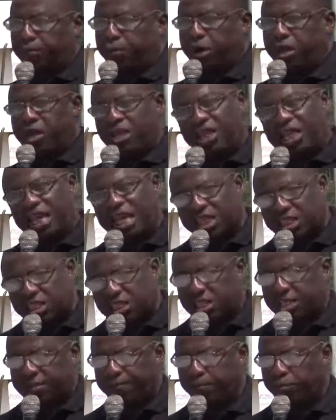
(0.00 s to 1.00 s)
but
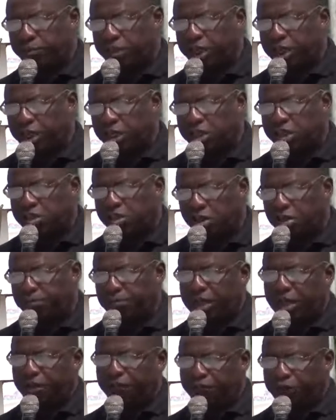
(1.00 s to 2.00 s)
yet it's
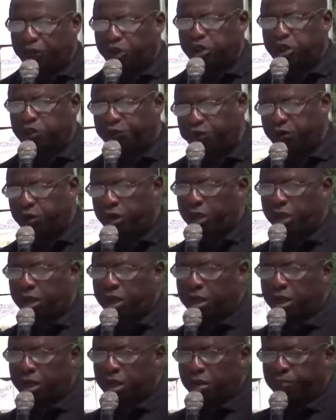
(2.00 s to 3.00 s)
not been enforced fully.